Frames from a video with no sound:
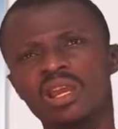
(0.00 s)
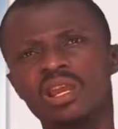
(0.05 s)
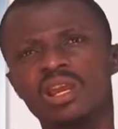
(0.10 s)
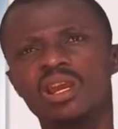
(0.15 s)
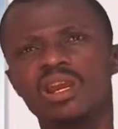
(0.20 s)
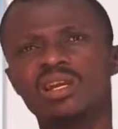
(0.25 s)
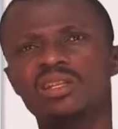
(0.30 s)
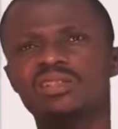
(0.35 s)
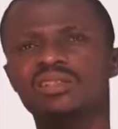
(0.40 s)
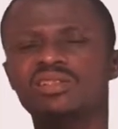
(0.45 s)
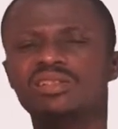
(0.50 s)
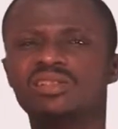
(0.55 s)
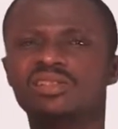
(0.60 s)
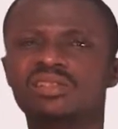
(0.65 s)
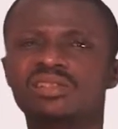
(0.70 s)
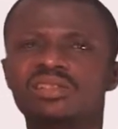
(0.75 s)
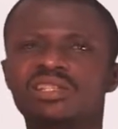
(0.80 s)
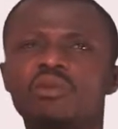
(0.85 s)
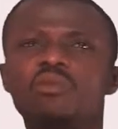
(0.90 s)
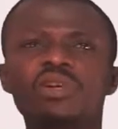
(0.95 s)
And
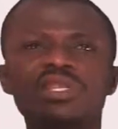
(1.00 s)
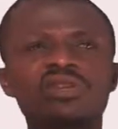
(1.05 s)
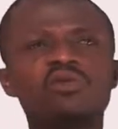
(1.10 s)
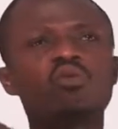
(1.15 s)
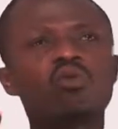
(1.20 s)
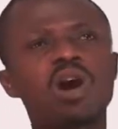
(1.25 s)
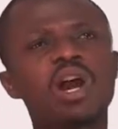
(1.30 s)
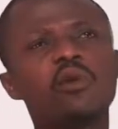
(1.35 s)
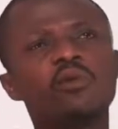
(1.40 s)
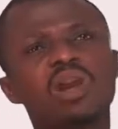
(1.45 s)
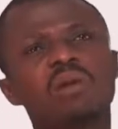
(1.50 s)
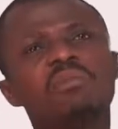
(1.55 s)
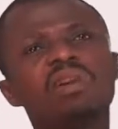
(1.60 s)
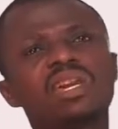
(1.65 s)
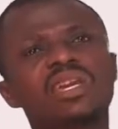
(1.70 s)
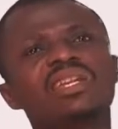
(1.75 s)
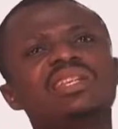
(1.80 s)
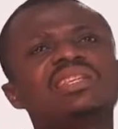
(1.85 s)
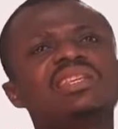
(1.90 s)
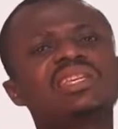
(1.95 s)
the reason why we are
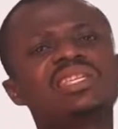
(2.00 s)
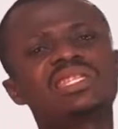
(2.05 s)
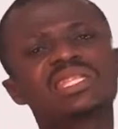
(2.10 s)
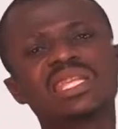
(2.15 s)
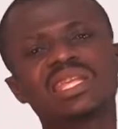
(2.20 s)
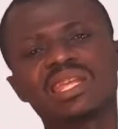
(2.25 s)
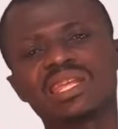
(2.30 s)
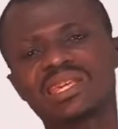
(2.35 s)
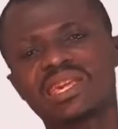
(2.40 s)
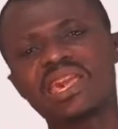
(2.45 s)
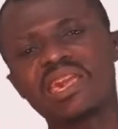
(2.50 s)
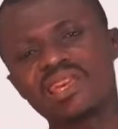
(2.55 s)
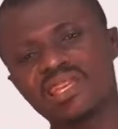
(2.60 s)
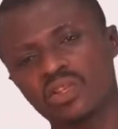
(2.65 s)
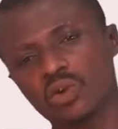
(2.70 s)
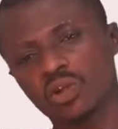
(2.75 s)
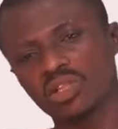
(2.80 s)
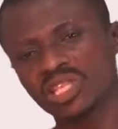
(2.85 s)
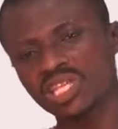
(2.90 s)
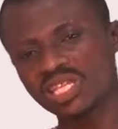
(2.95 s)
making this case
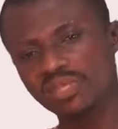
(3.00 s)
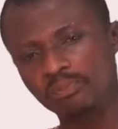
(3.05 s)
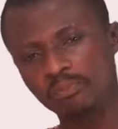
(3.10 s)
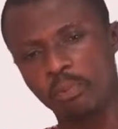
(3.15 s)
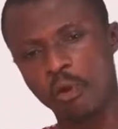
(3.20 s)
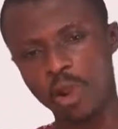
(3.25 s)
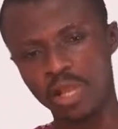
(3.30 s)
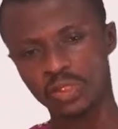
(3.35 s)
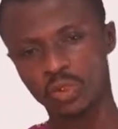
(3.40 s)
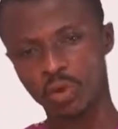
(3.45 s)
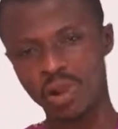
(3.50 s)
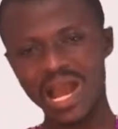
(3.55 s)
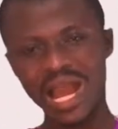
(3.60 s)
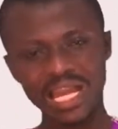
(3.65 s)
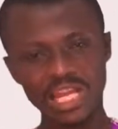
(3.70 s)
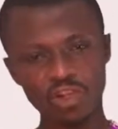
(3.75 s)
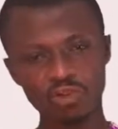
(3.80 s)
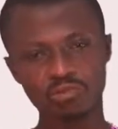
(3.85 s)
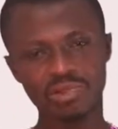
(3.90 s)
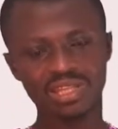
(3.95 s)
or this point or
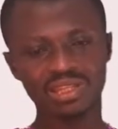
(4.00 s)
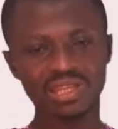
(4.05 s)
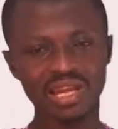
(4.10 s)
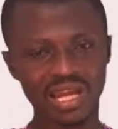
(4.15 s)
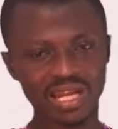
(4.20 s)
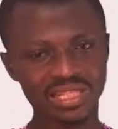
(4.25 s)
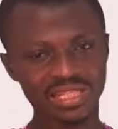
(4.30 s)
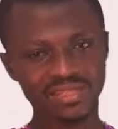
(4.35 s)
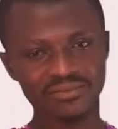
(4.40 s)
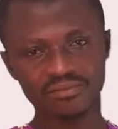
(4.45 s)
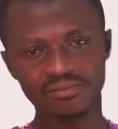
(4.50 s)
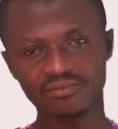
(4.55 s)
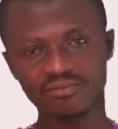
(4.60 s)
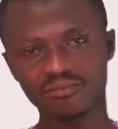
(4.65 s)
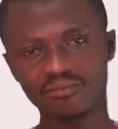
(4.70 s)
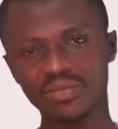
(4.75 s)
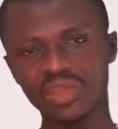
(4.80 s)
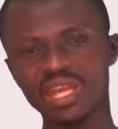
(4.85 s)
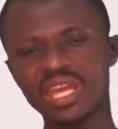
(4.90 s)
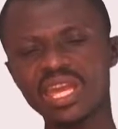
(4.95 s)
argument that
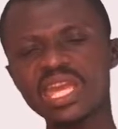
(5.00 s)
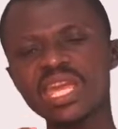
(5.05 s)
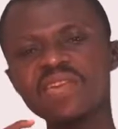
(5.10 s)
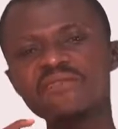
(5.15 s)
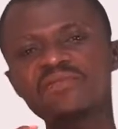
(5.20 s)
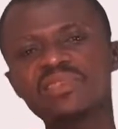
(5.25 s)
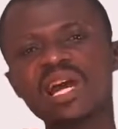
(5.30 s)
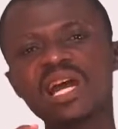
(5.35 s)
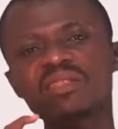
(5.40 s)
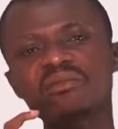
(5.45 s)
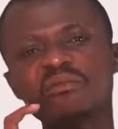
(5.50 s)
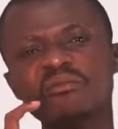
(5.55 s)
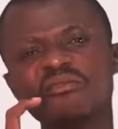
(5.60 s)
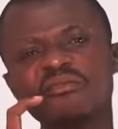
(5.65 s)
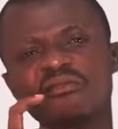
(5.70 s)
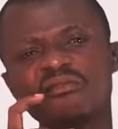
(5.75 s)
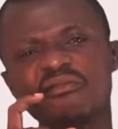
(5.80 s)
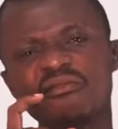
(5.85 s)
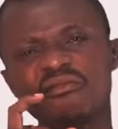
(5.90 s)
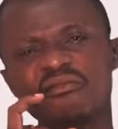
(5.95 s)
if that
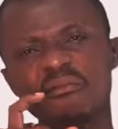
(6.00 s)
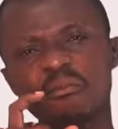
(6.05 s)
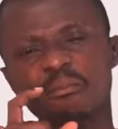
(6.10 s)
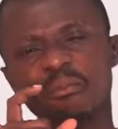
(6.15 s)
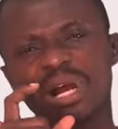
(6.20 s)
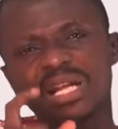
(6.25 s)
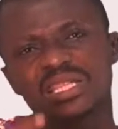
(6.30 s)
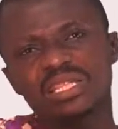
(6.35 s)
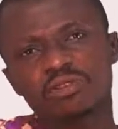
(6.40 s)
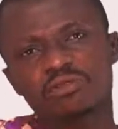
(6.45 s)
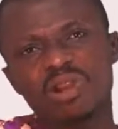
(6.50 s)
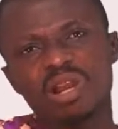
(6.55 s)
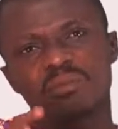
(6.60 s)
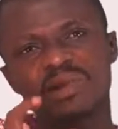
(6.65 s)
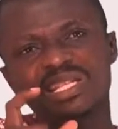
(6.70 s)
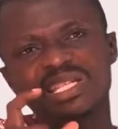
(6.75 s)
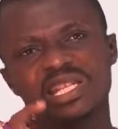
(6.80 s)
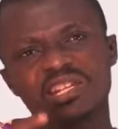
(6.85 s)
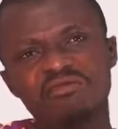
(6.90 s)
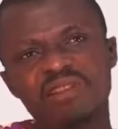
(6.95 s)
particular
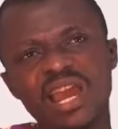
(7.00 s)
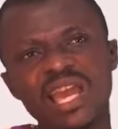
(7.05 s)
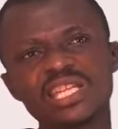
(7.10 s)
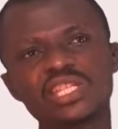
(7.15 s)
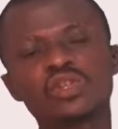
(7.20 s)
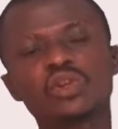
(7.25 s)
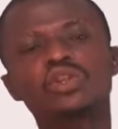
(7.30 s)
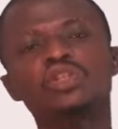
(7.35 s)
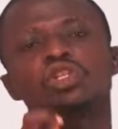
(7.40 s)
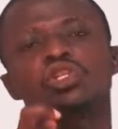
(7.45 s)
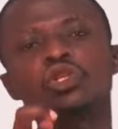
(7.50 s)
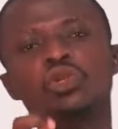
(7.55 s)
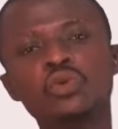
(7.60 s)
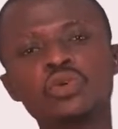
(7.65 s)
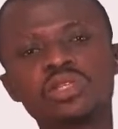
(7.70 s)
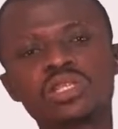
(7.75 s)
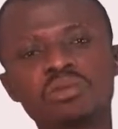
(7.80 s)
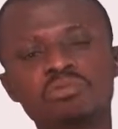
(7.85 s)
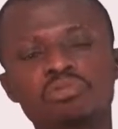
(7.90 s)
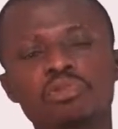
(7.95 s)
material is not used in